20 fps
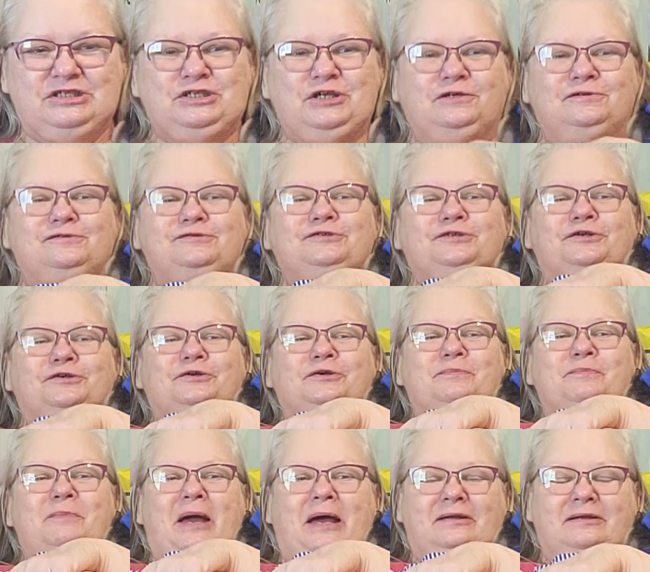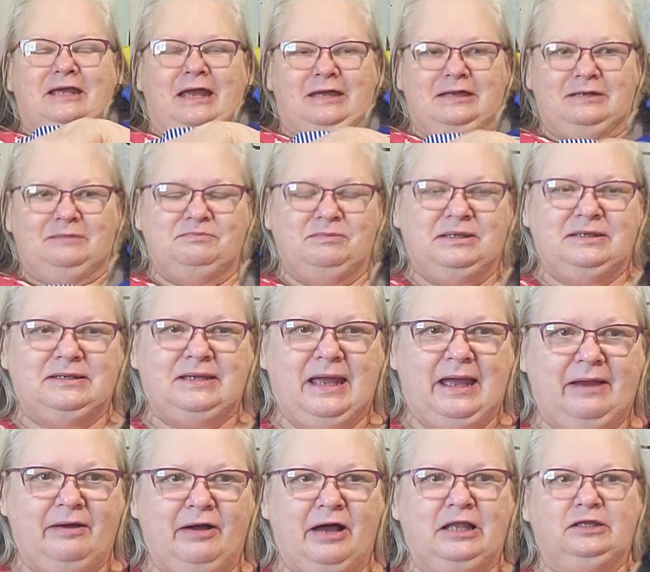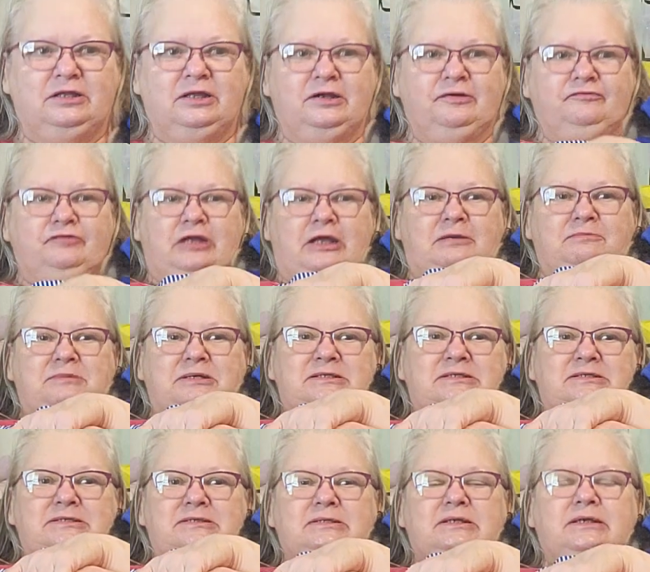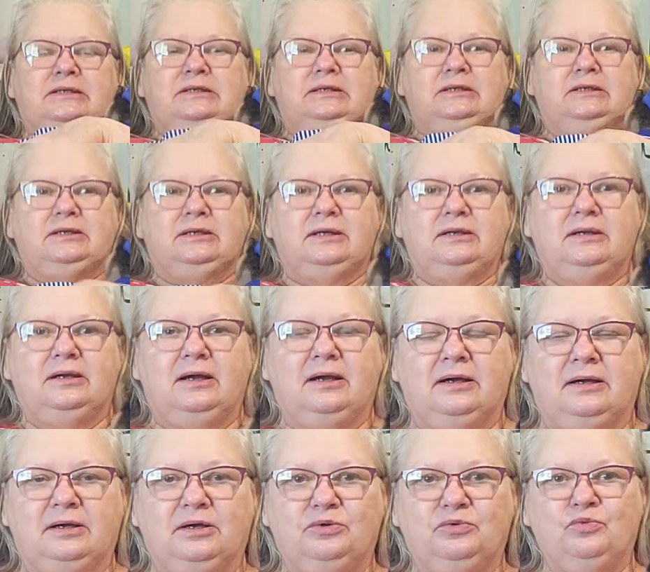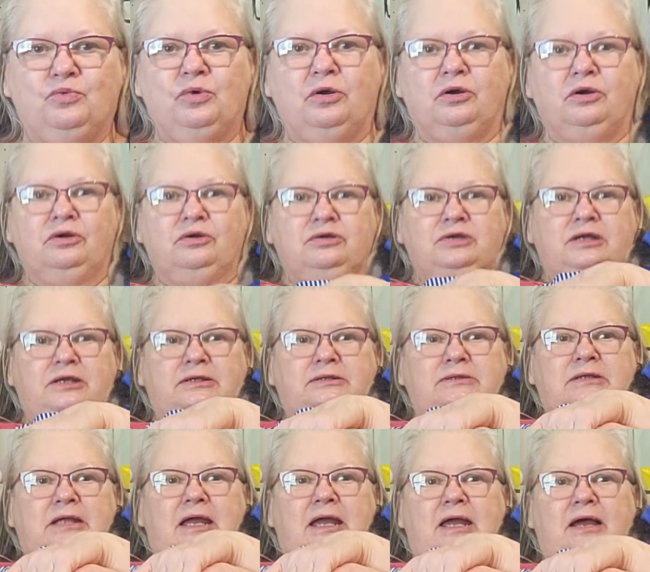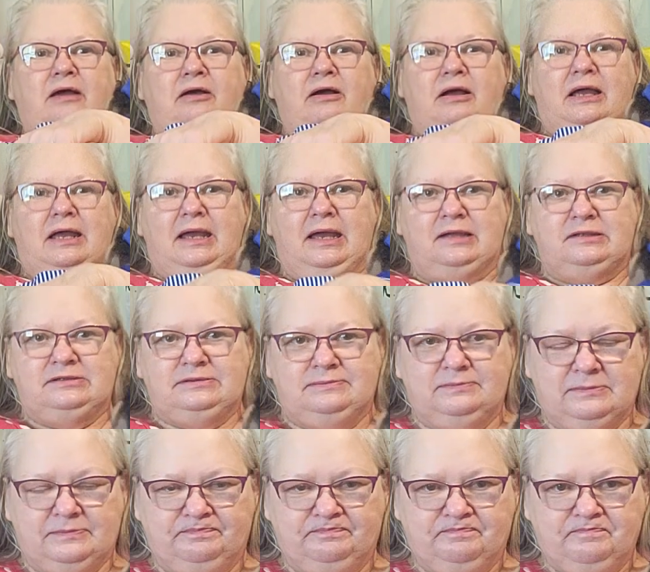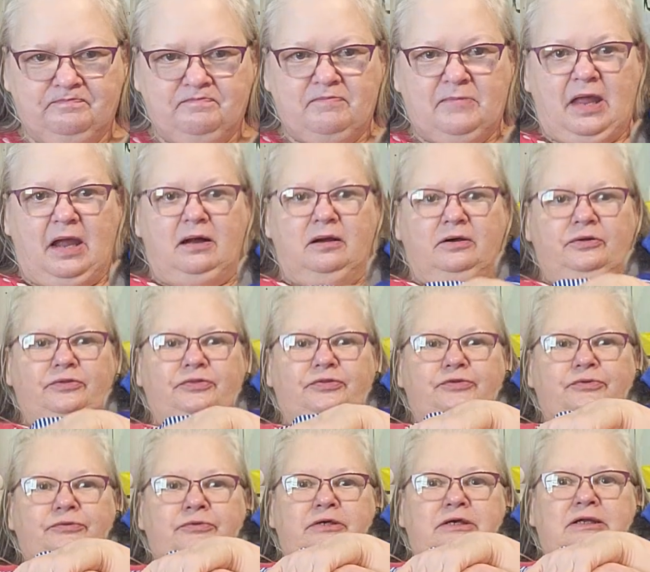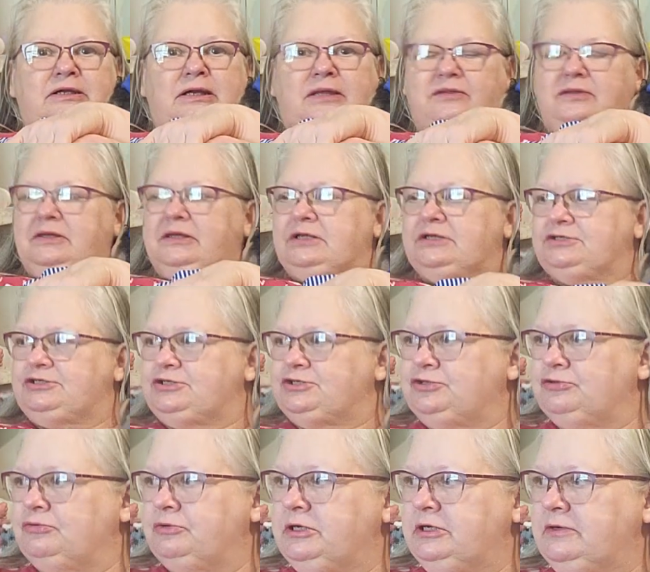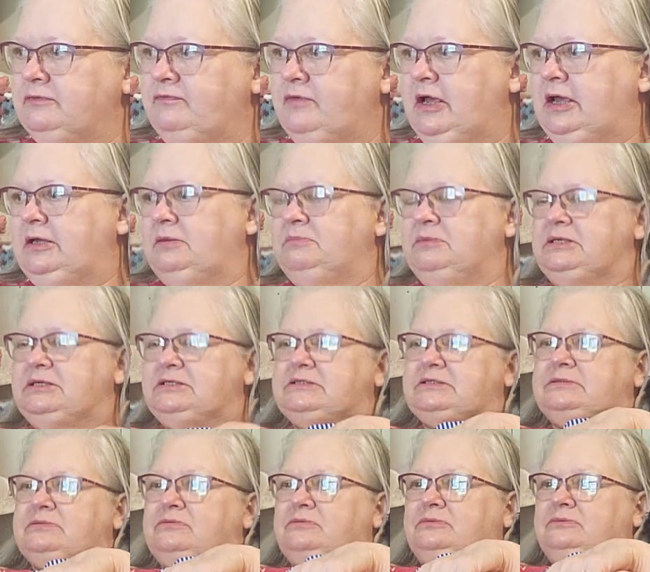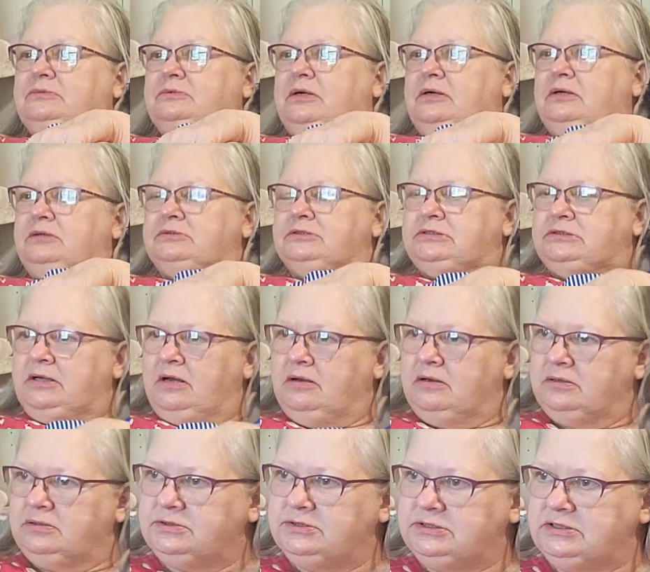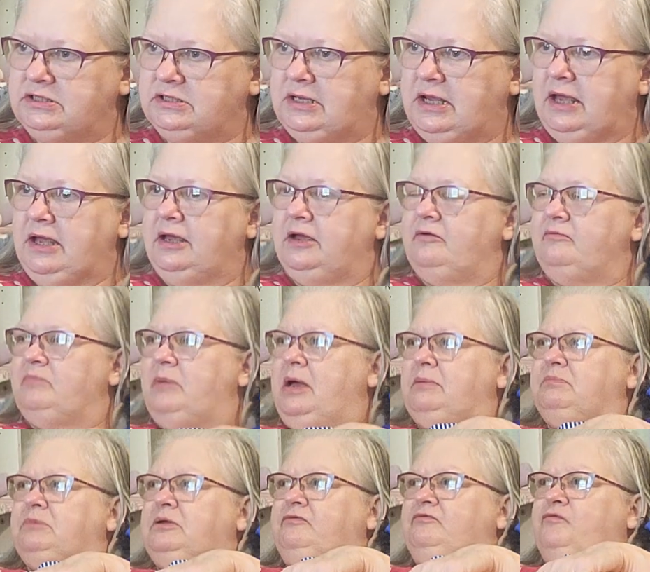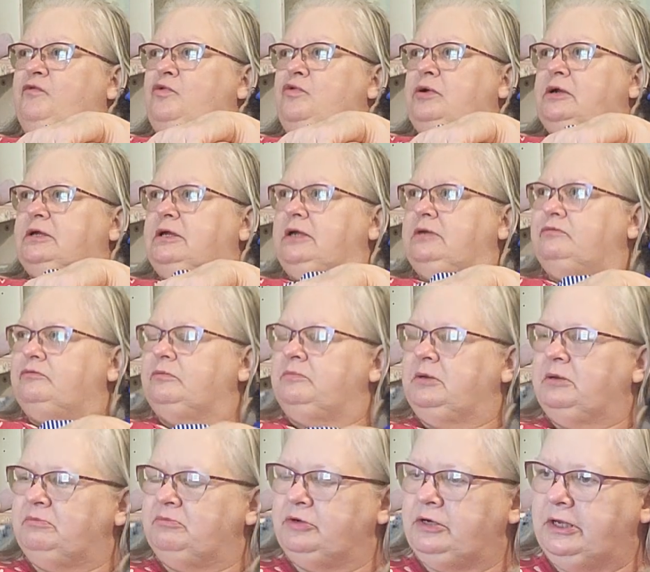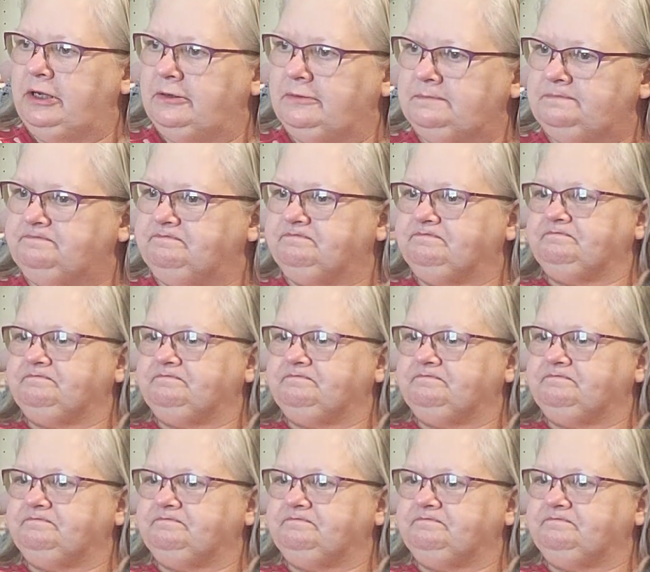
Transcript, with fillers: told her about Amy and how I loved Amy's uh, work and how I had uh, three, I think it's three of Amy's dolls that I have, might be four, I can't remember now,